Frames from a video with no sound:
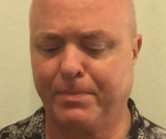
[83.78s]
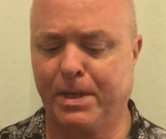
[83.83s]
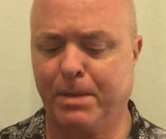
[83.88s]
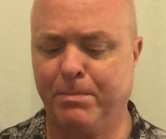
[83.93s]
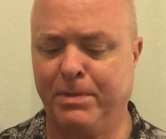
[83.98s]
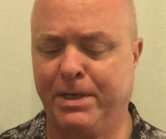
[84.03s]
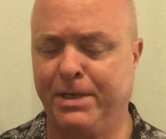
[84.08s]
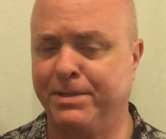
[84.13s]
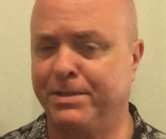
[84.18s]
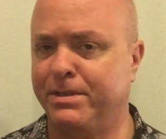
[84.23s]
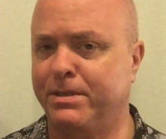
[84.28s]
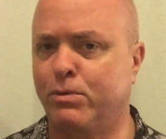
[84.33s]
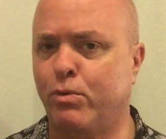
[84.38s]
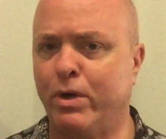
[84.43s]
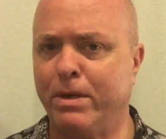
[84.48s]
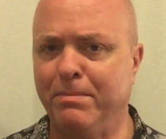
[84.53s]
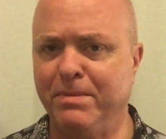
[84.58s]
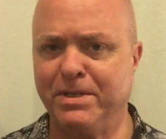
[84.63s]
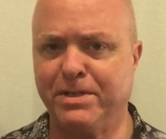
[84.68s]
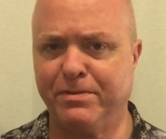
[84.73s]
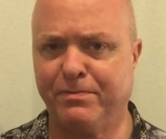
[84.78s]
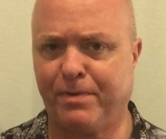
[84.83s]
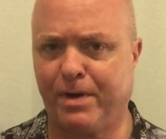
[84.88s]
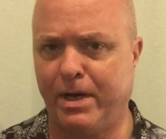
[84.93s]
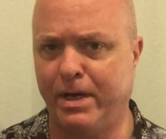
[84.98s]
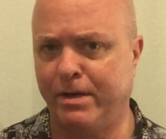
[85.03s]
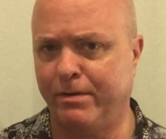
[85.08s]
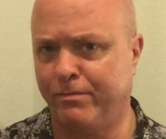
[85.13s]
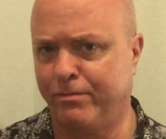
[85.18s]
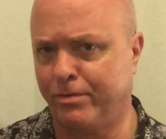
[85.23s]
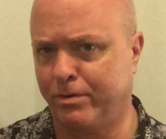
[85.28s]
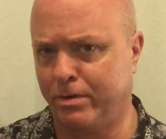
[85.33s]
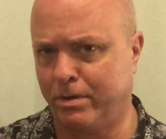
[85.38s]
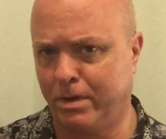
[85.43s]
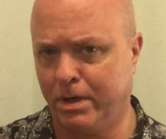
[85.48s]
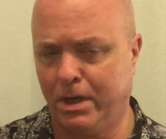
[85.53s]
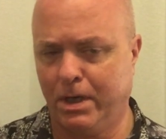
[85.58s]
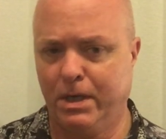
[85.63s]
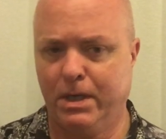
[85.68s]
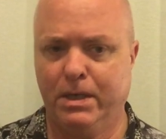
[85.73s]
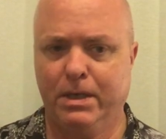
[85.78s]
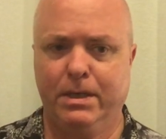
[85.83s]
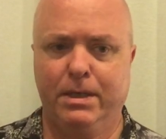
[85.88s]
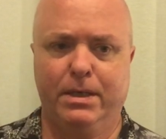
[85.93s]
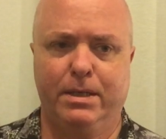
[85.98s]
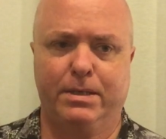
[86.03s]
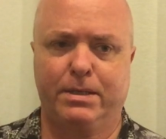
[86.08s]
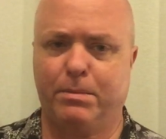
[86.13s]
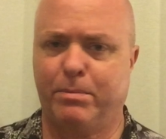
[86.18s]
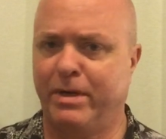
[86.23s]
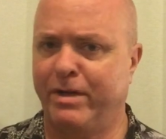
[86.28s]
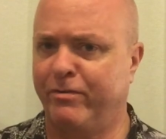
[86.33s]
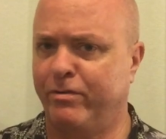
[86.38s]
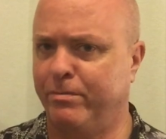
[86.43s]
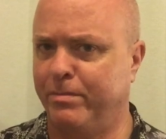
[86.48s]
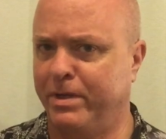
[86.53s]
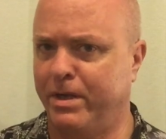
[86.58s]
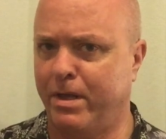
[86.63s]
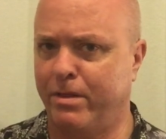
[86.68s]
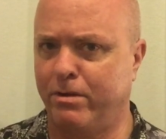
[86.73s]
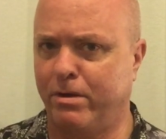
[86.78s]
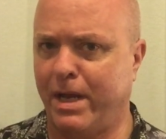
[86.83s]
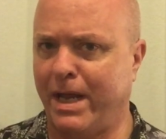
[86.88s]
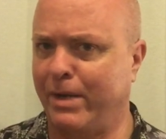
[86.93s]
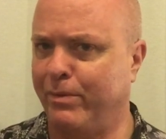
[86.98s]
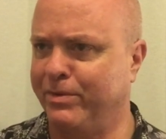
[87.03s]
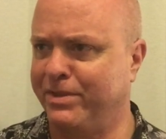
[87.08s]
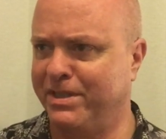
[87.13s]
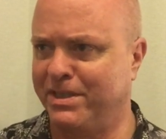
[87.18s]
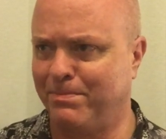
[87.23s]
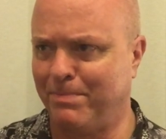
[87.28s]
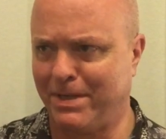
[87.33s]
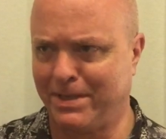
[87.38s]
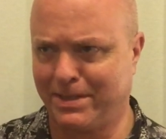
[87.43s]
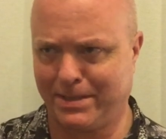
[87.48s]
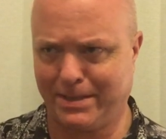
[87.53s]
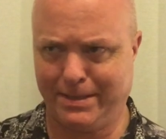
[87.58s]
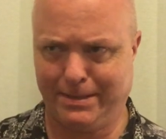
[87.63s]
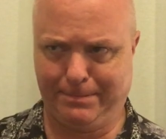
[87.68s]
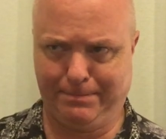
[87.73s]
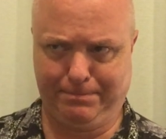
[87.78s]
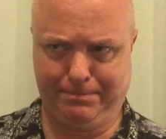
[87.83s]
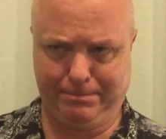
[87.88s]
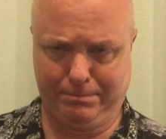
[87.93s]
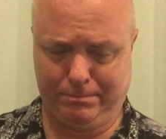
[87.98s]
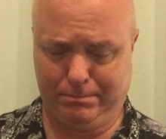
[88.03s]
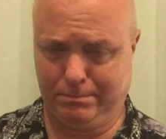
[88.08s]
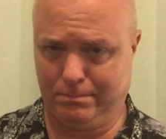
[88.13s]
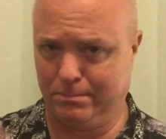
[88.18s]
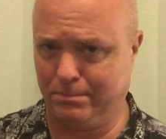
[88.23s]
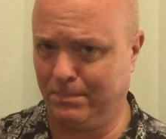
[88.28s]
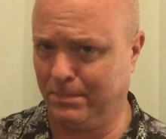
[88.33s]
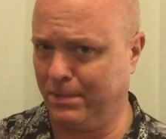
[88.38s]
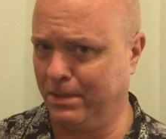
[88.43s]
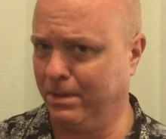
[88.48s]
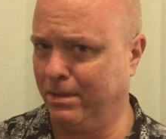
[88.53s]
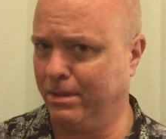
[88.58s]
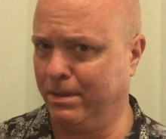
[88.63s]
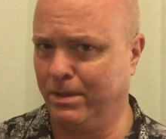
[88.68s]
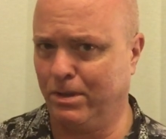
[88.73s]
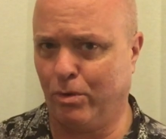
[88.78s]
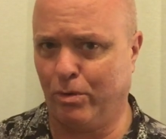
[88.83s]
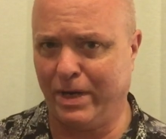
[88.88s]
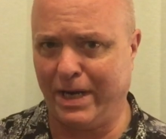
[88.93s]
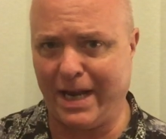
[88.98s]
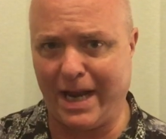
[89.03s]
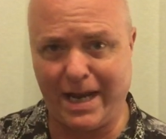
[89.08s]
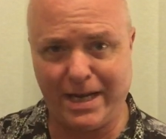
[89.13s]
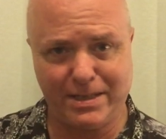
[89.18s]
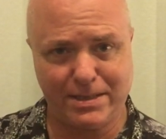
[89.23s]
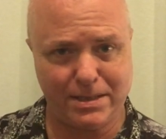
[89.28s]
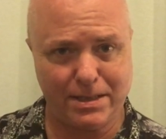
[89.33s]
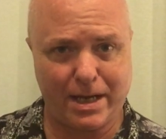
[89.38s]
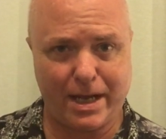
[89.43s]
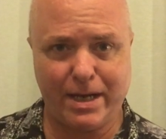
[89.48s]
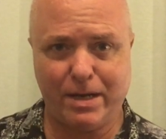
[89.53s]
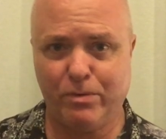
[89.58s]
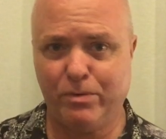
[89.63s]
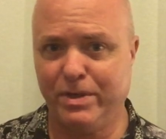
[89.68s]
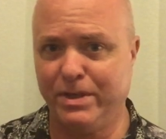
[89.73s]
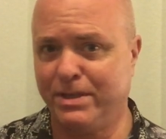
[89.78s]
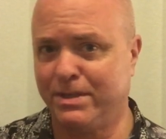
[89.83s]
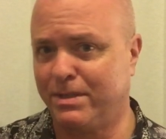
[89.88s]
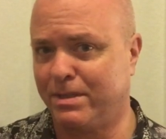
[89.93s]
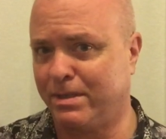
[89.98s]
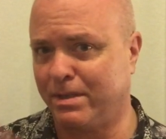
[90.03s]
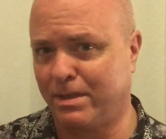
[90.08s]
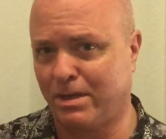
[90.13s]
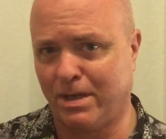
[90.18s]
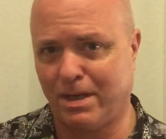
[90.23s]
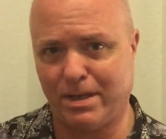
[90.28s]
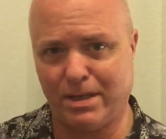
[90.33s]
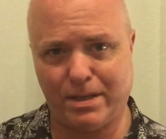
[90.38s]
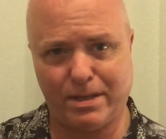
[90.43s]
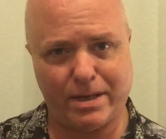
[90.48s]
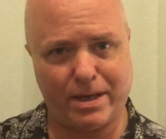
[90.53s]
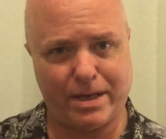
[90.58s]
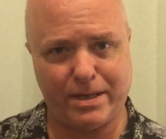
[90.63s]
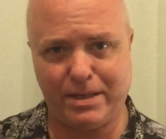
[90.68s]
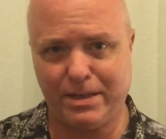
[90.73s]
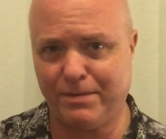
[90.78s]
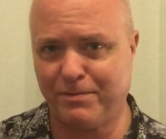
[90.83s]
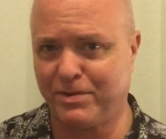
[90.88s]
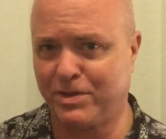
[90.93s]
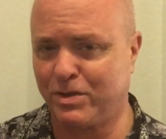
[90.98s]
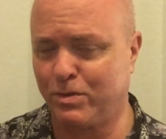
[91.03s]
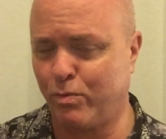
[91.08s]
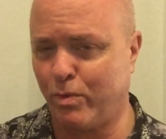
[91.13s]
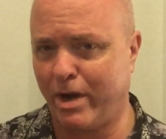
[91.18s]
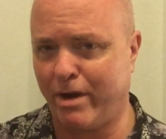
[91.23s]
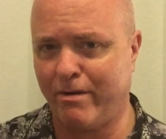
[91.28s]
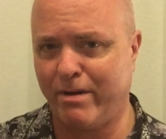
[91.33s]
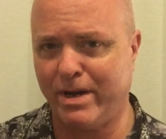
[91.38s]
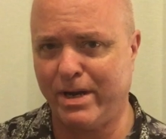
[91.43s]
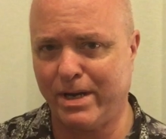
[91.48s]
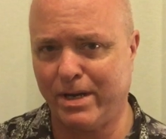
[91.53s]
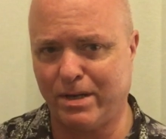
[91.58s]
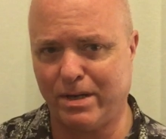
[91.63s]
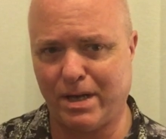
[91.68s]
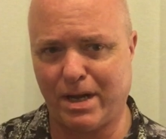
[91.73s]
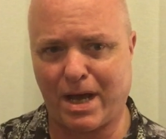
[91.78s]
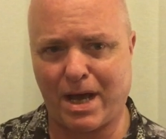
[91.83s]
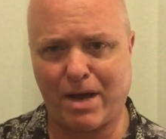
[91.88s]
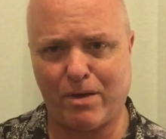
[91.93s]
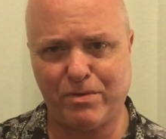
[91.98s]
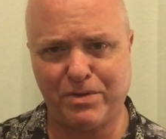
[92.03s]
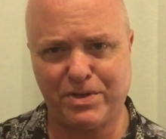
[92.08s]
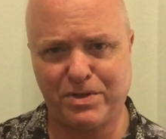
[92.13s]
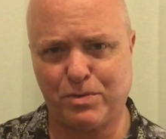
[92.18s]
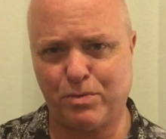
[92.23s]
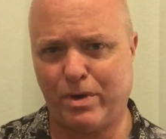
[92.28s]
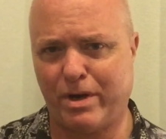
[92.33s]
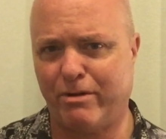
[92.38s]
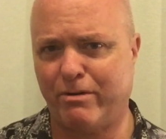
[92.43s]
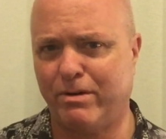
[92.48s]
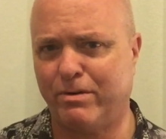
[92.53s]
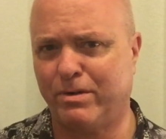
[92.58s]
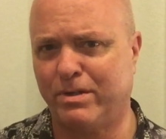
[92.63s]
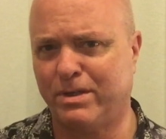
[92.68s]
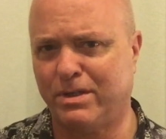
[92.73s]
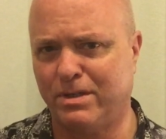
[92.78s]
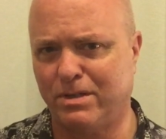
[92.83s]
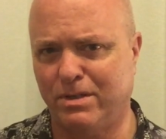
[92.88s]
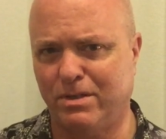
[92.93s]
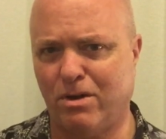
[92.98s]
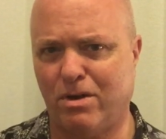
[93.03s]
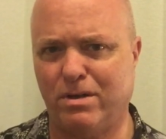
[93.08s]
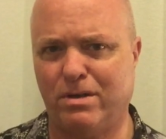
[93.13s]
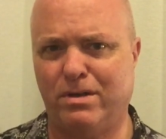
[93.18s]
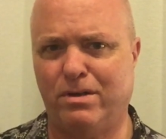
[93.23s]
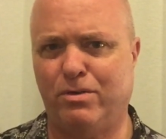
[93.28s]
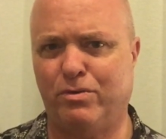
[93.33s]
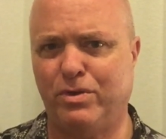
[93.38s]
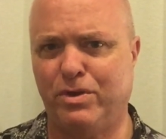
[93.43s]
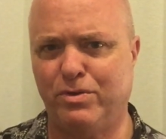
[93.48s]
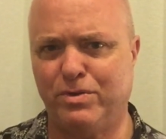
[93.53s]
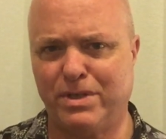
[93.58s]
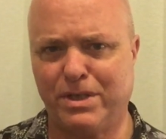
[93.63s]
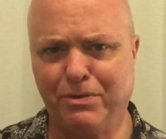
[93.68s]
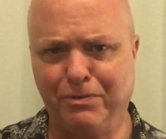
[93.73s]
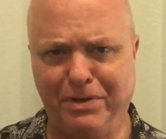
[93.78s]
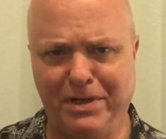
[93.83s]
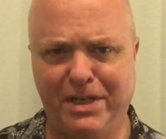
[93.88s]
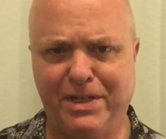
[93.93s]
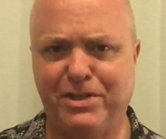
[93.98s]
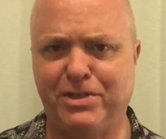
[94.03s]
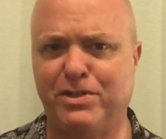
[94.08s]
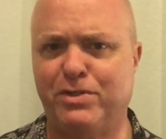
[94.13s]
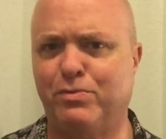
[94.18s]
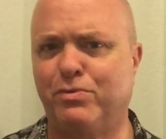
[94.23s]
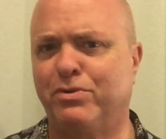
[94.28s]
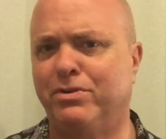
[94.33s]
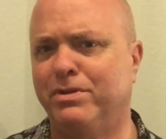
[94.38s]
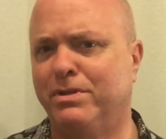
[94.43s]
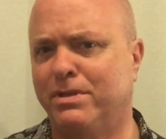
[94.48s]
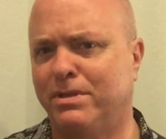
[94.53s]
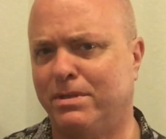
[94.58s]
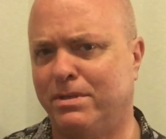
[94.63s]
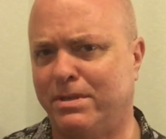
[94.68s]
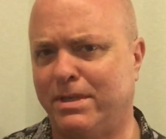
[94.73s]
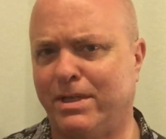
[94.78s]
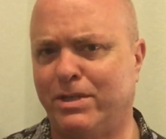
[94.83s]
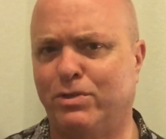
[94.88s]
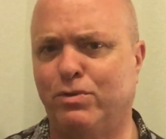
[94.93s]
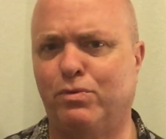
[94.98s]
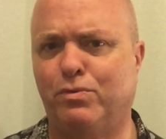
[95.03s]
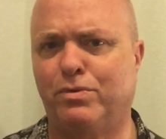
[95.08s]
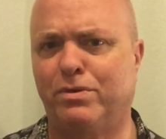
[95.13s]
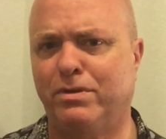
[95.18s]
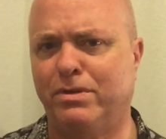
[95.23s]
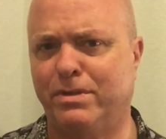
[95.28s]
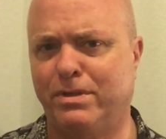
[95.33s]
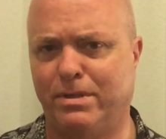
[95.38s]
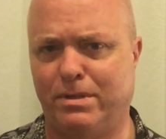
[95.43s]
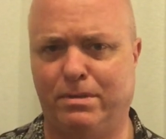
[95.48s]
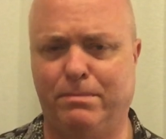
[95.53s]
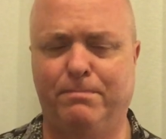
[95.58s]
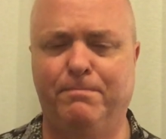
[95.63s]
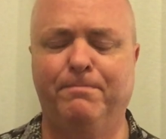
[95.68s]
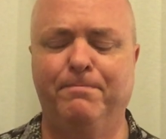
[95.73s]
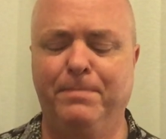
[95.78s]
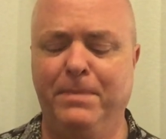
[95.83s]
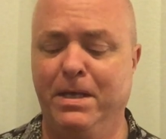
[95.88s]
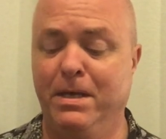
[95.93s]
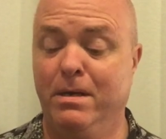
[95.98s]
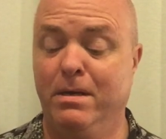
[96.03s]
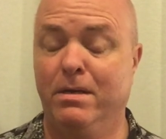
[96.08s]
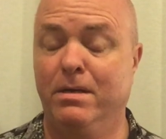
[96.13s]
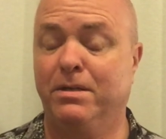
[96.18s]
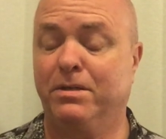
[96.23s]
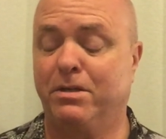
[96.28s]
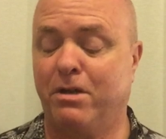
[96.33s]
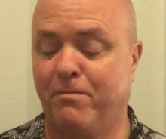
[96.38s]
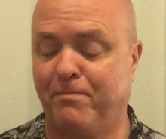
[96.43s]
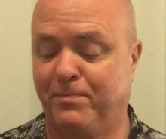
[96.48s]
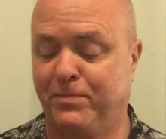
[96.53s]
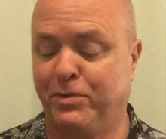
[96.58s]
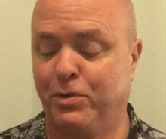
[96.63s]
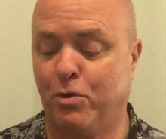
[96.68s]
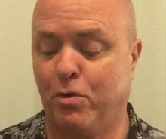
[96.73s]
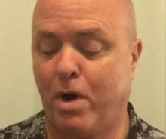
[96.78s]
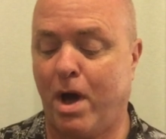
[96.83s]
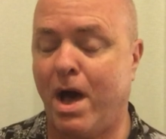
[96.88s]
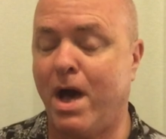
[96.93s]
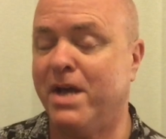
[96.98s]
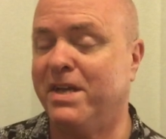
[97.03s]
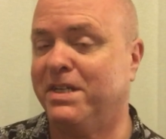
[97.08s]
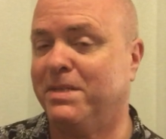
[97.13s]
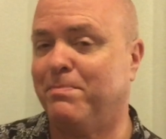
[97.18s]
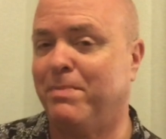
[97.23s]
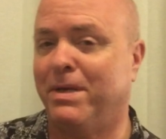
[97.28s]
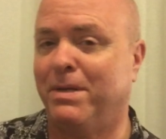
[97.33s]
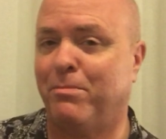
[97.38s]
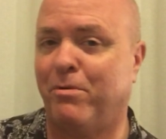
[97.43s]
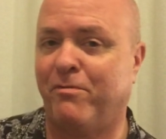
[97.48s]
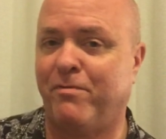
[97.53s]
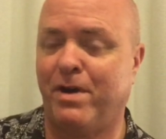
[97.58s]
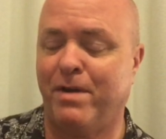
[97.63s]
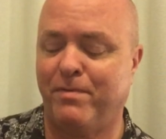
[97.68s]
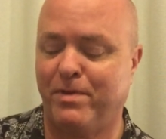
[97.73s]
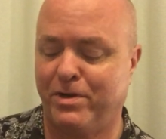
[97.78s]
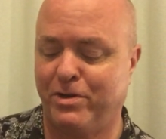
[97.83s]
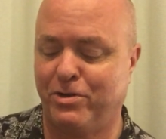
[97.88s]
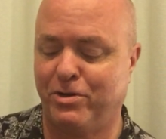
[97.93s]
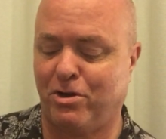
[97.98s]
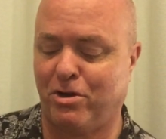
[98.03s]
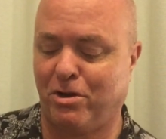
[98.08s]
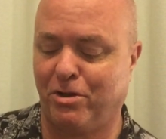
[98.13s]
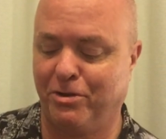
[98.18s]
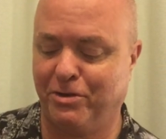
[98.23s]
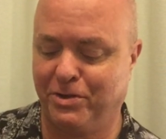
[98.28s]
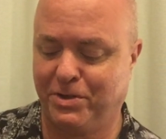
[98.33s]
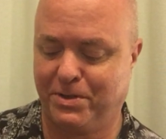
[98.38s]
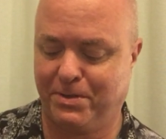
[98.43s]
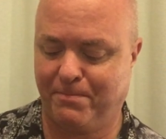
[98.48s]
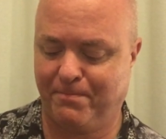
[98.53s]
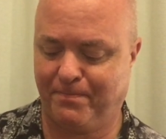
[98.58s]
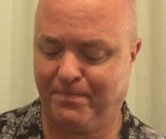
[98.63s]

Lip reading: because it's quite mystifying for somebody from another language, especially, you know, an Asian language. The idea of swearing and how they swear, you know, using religious words and sexual words and stuff. So I spent about $500